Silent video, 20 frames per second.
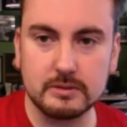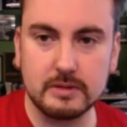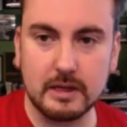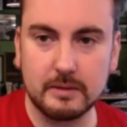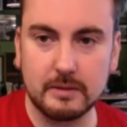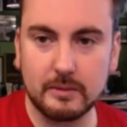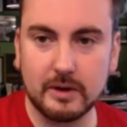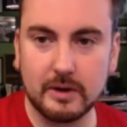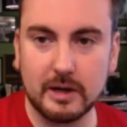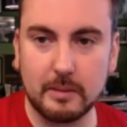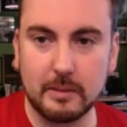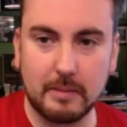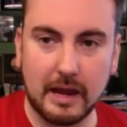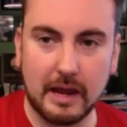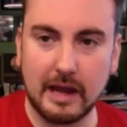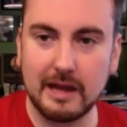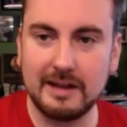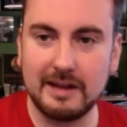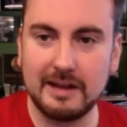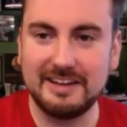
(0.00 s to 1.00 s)
They want to
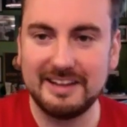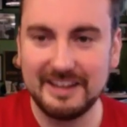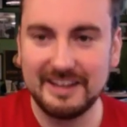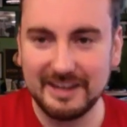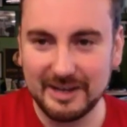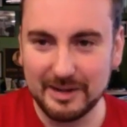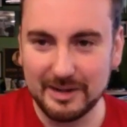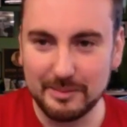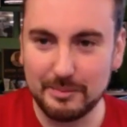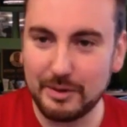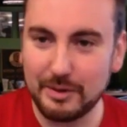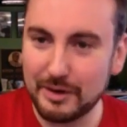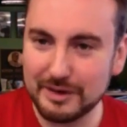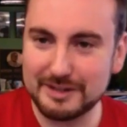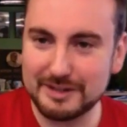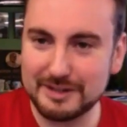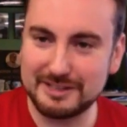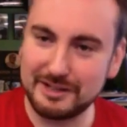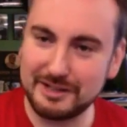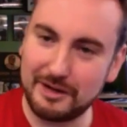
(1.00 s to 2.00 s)
ban
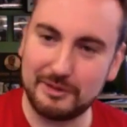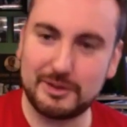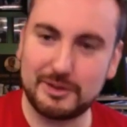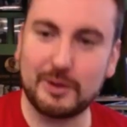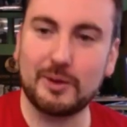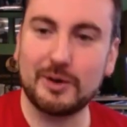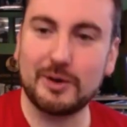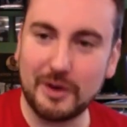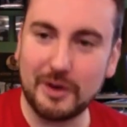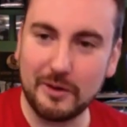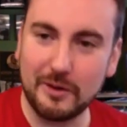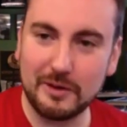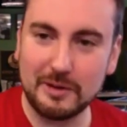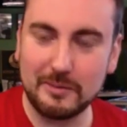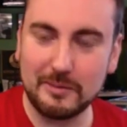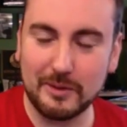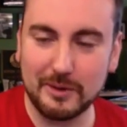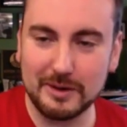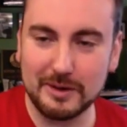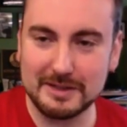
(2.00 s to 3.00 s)
books, you know, Toni
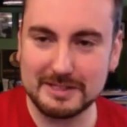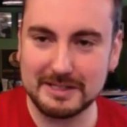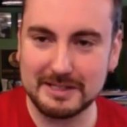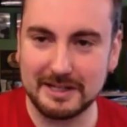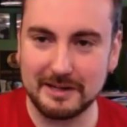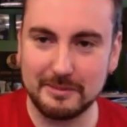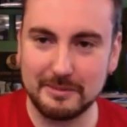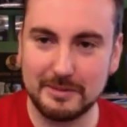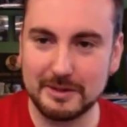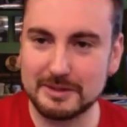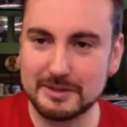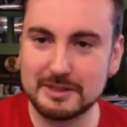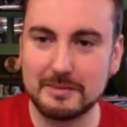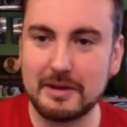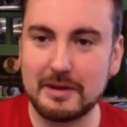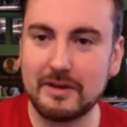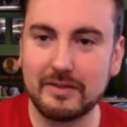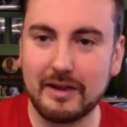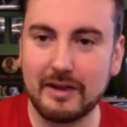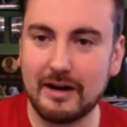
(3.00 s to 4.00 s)
Morrison and books
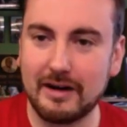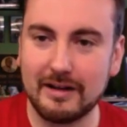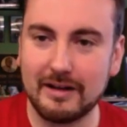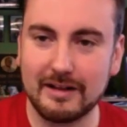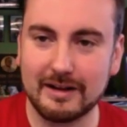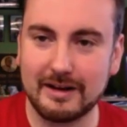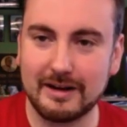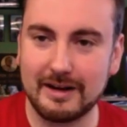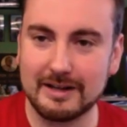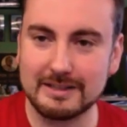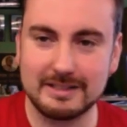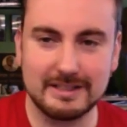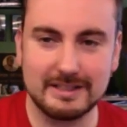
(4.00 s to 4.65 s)
about the Holocaust.